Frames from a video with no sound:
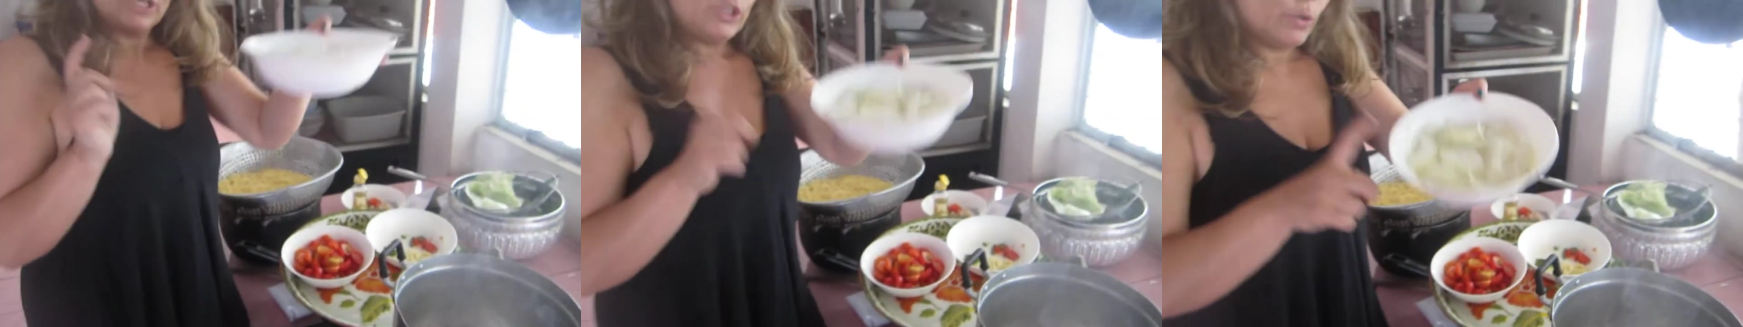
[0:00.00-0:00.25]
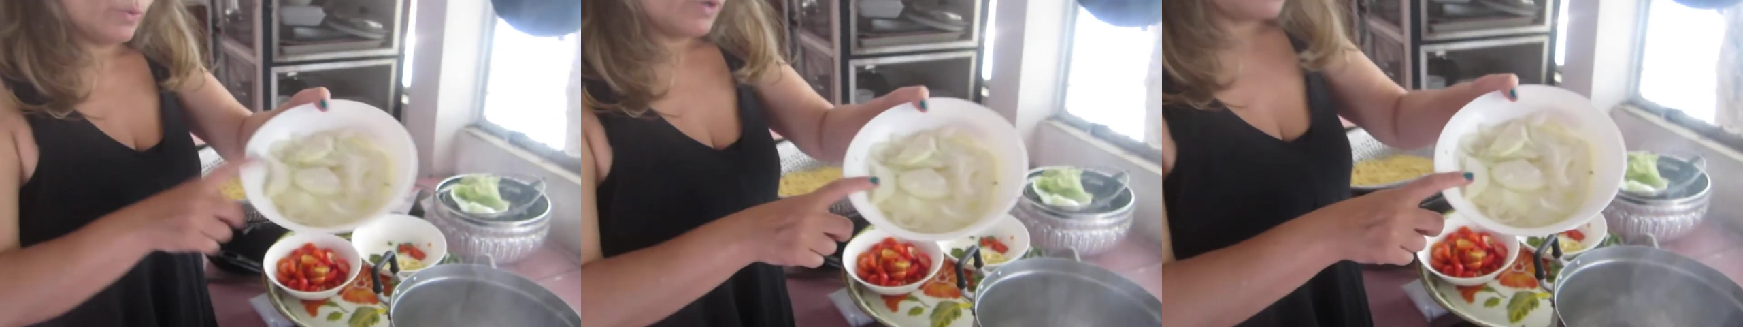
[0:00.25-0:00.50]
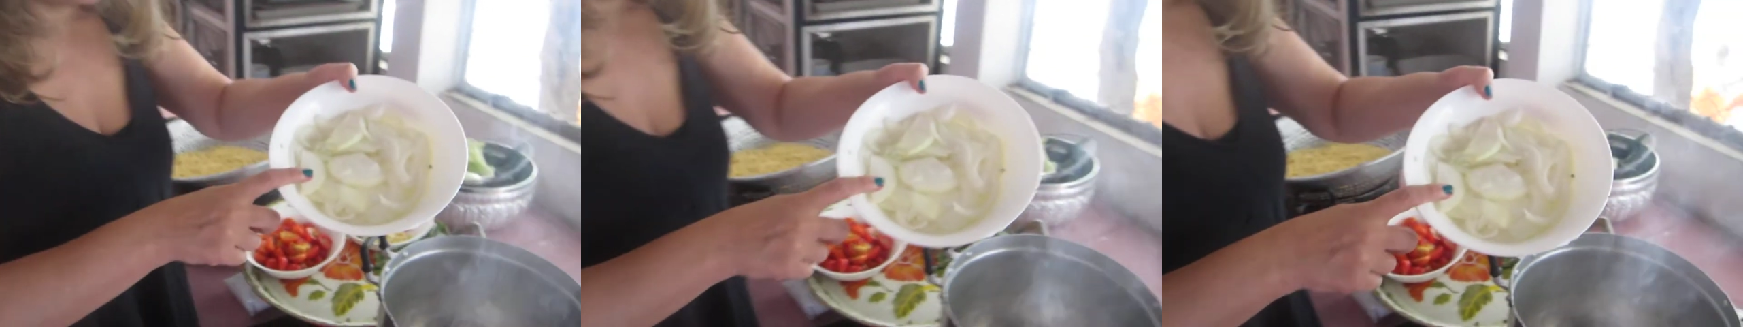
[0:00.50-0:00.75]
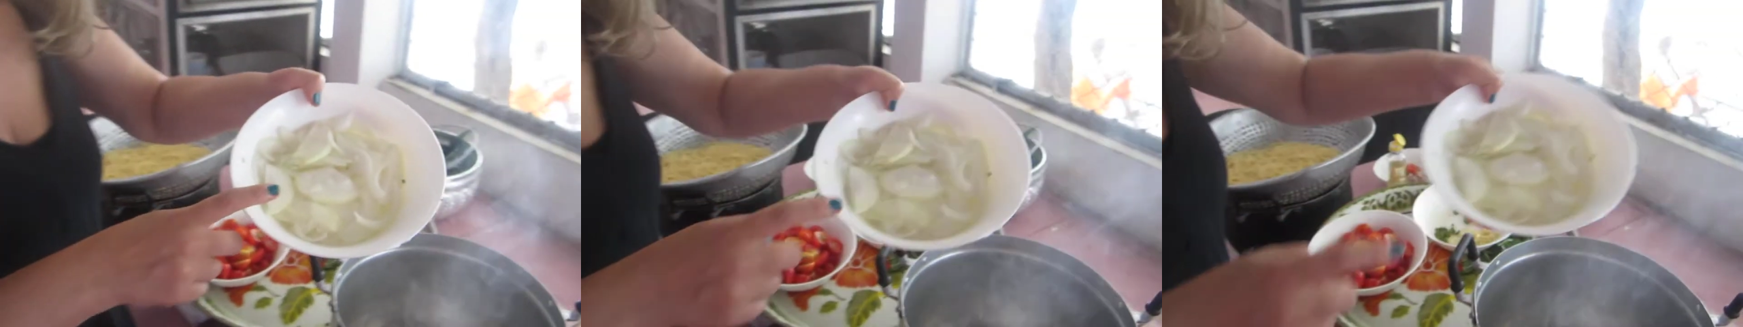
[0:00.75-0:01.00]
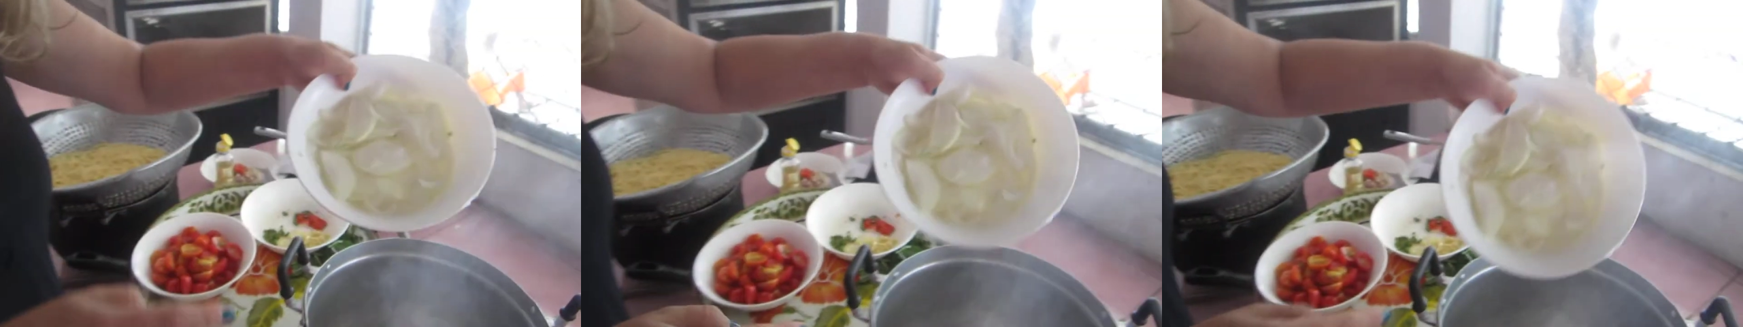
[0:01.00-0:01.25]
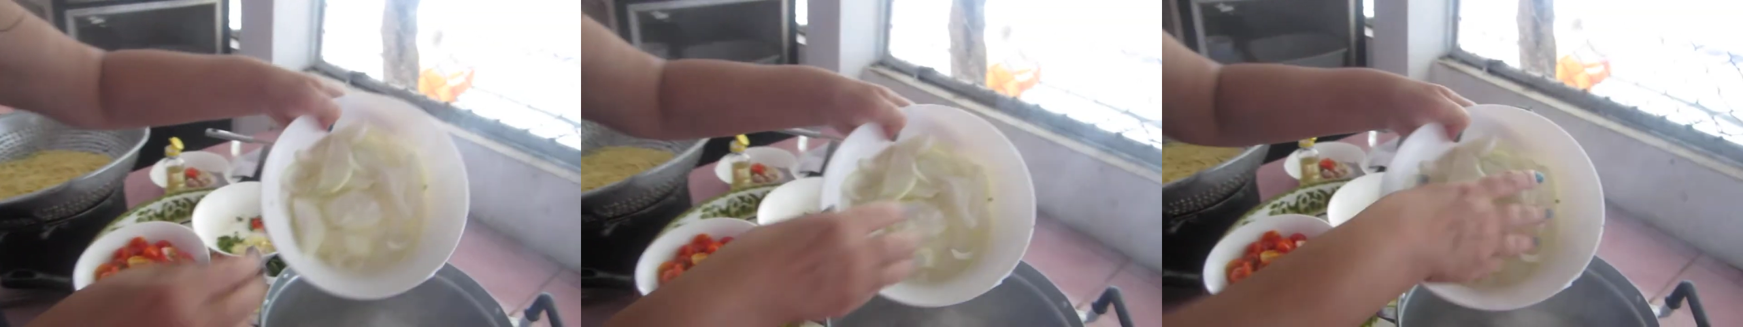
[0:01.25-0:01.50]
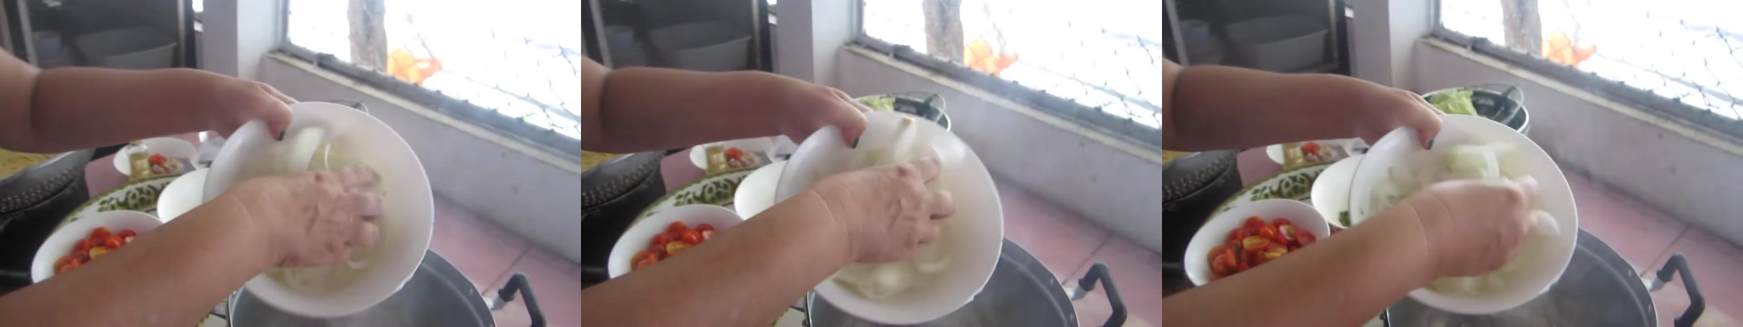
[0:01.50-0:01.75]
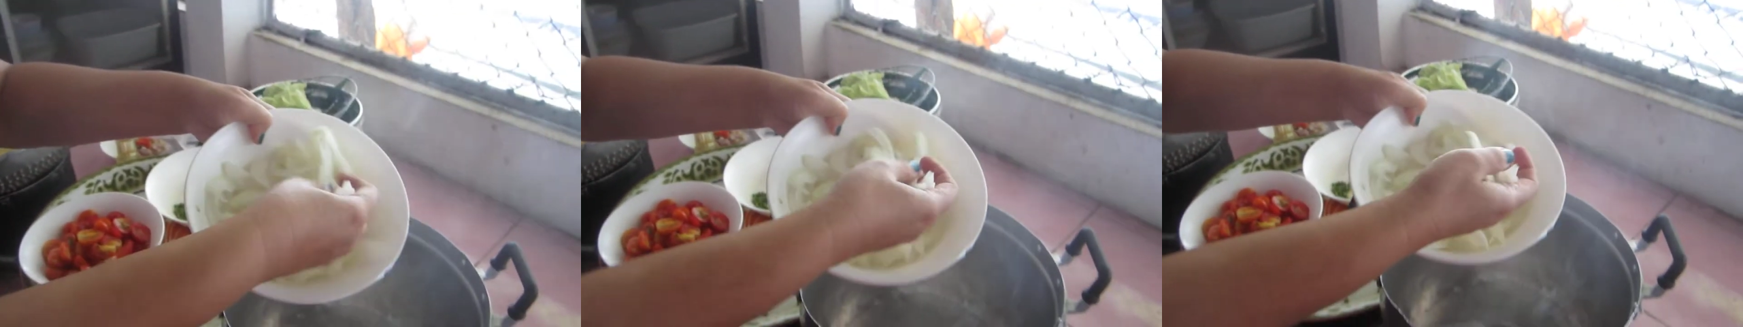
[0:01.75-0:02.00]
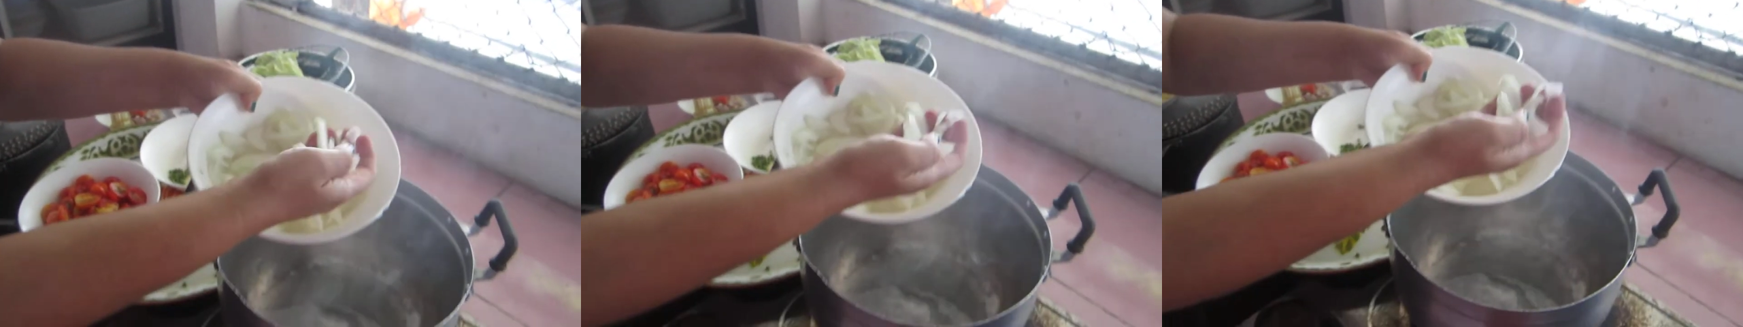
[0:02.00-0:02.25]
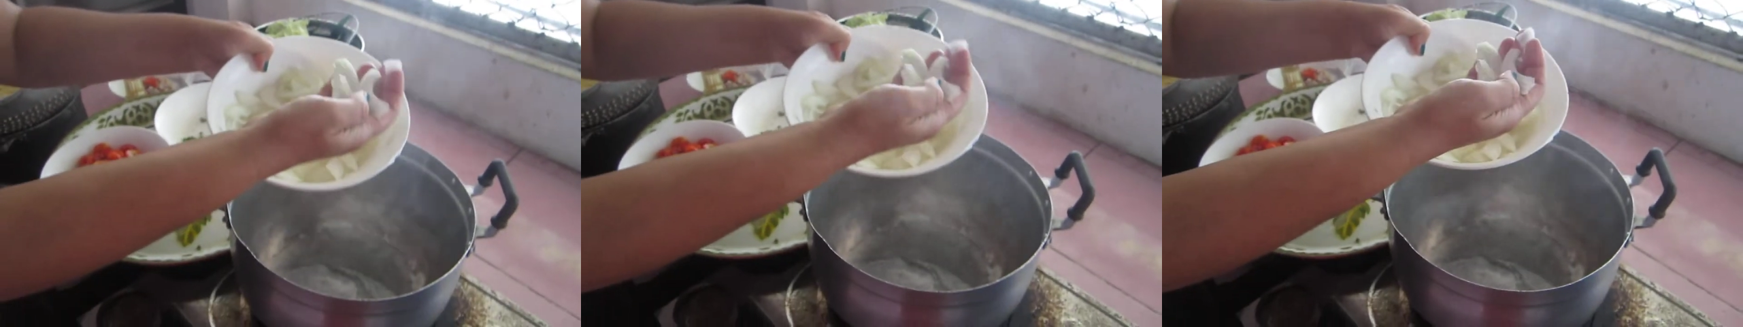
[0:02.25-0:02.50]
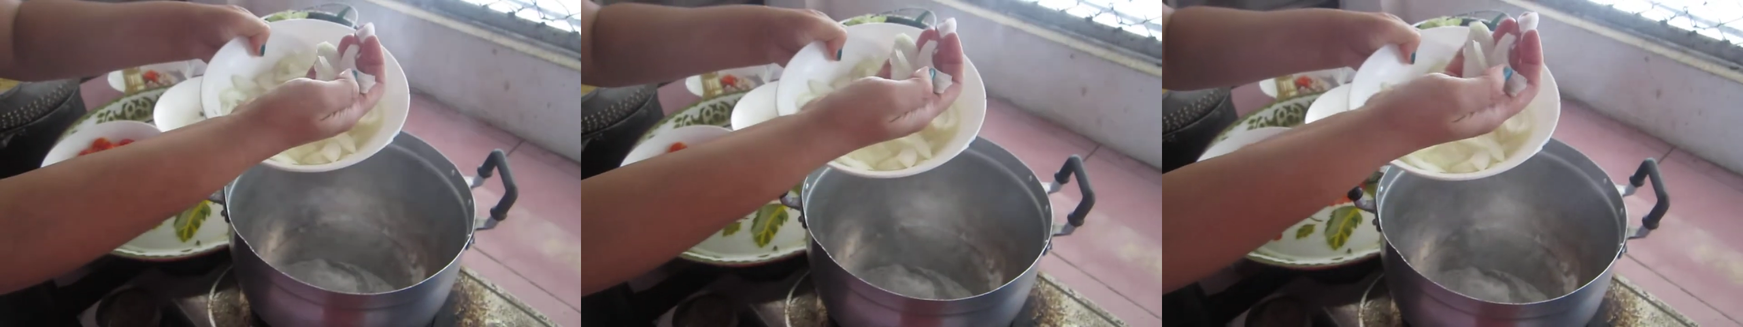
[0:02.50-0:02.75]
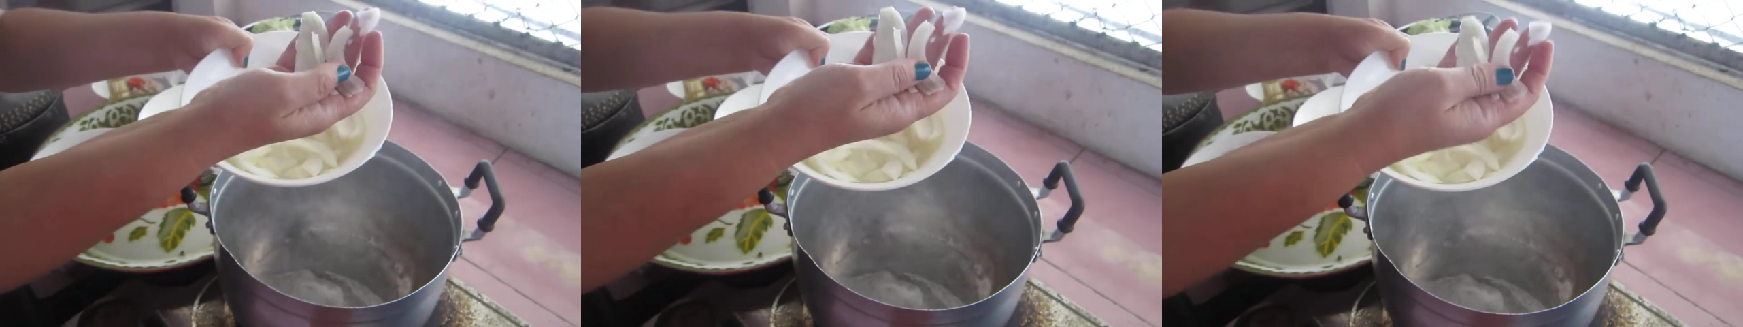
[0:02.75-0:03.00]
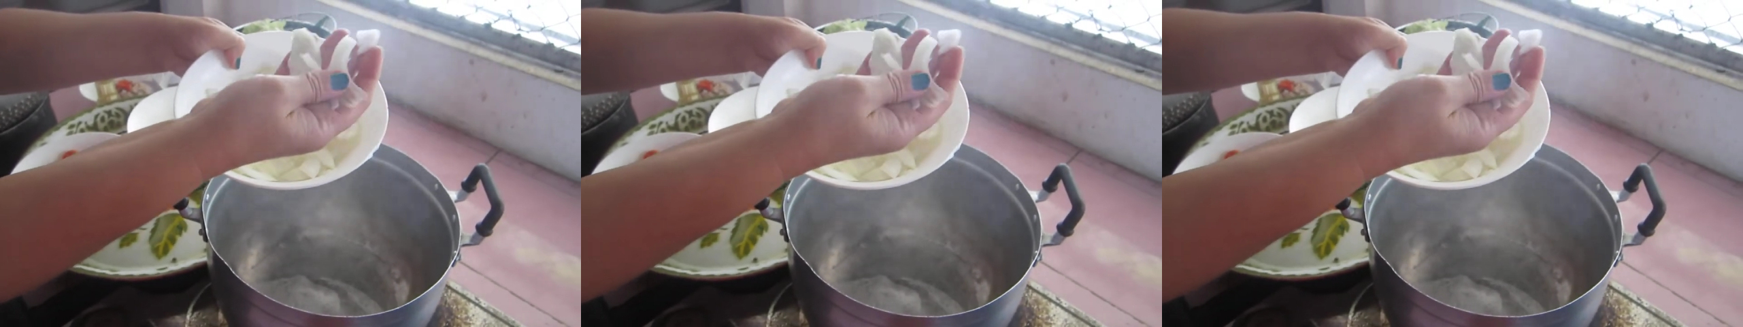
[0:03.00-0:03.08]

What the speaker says: (no speaker visible)